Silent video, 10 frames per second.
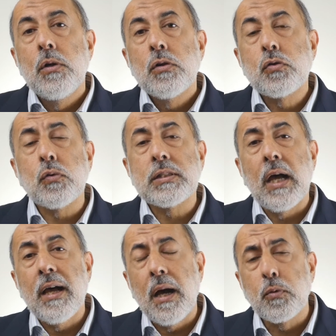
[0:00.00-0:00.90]
So
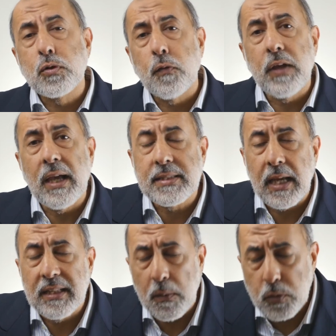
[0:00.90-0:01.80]
Abu Sufyan,
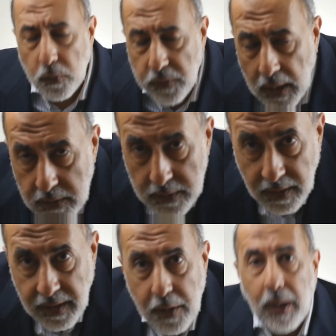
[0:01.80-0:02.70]
Sayyidina Abu Sufyan
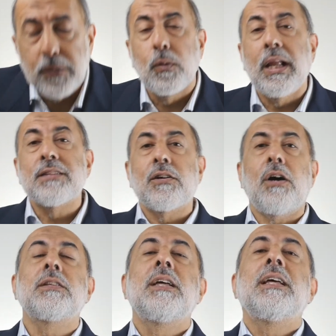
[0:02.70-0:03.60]
radiallahu anhu, later
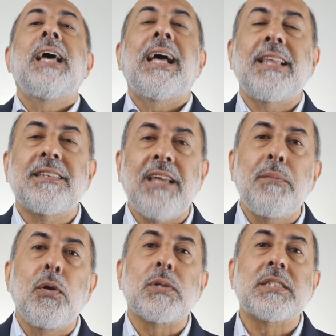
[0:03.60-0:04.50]
on, at that time
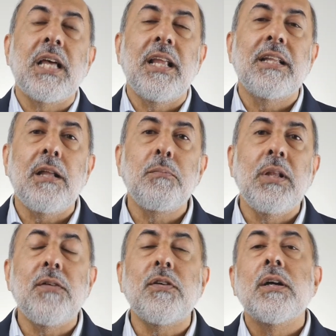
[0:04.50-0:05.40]
he was still a
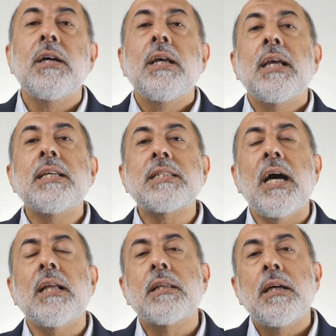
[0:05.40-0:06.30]
non-believer, he
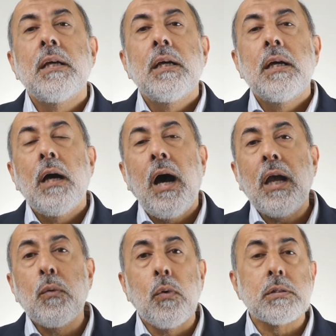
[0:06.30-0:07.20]
said, I
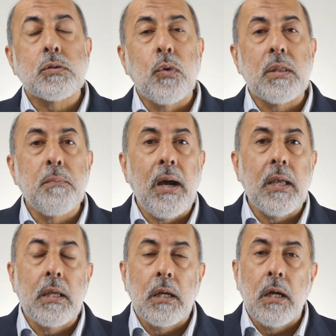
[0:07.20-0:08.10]
was with
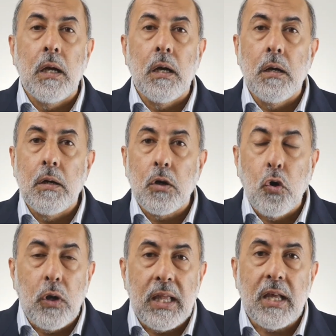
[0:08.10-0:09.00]
my
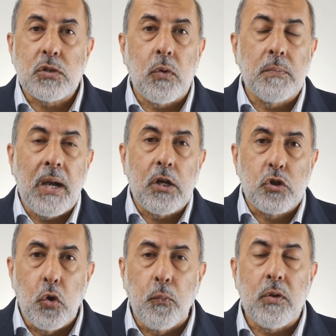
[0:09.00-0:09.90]
colleagues, with my
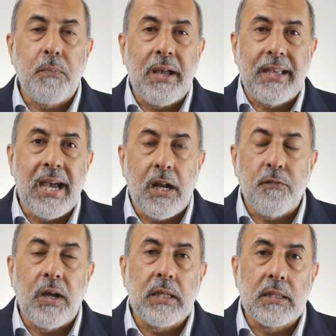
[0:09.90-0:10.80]
group, with my
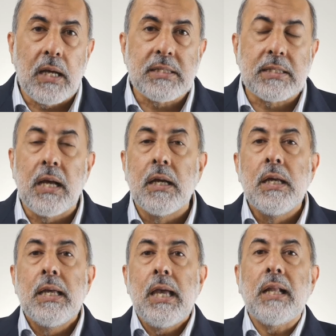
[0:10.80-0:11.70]
caravan in Gaza,
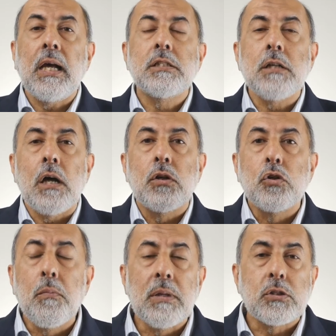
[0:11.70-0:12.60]
and I saw the
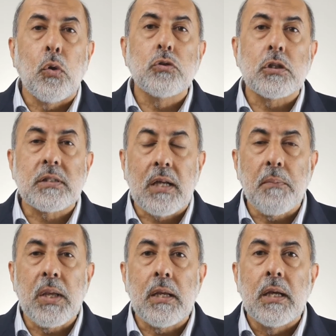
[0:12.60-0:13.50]
Roman soldiers
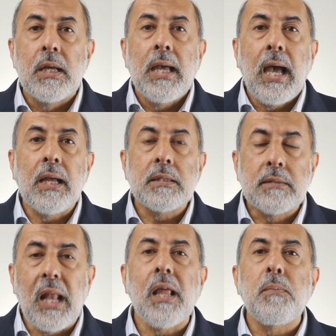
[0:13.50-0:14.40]
coming and
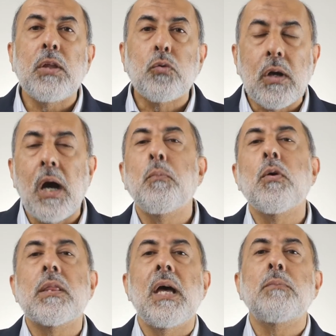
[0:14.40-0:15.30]
telling me to come
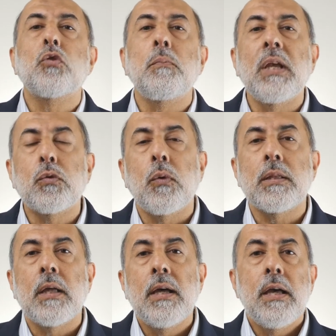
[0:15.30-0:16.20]
with them to meet
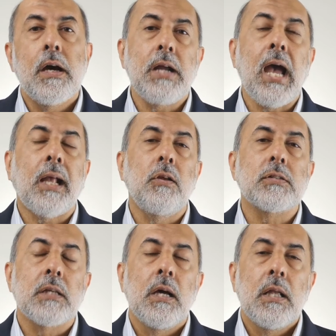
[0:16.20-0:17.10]
with
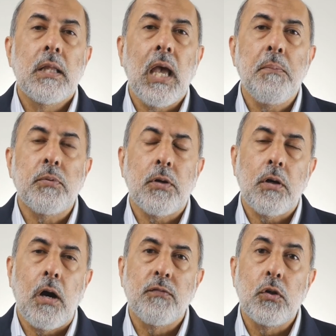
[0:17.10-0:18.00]
Heraclius, the emperor
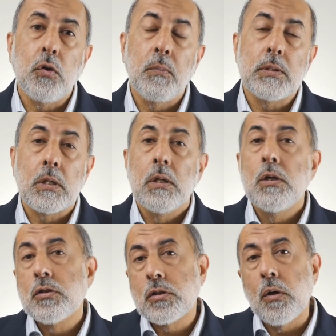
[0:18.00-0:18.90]
of the Romans.
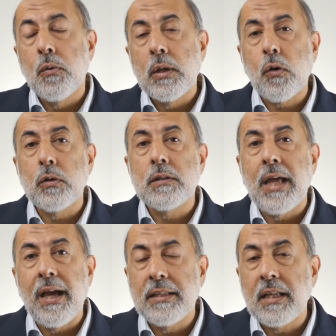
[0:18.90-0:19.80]
So he
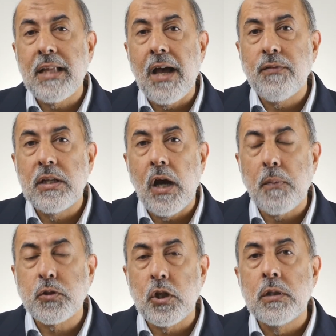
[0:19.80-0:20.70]
didn't have any
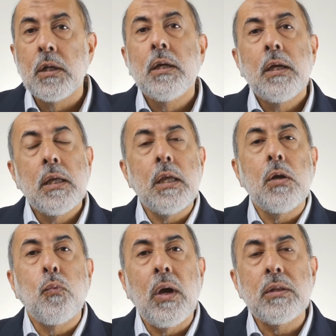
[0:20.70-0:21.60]
option. He
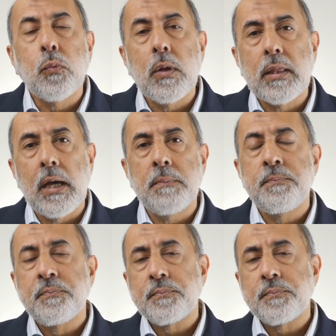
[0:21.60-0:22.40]
went with them.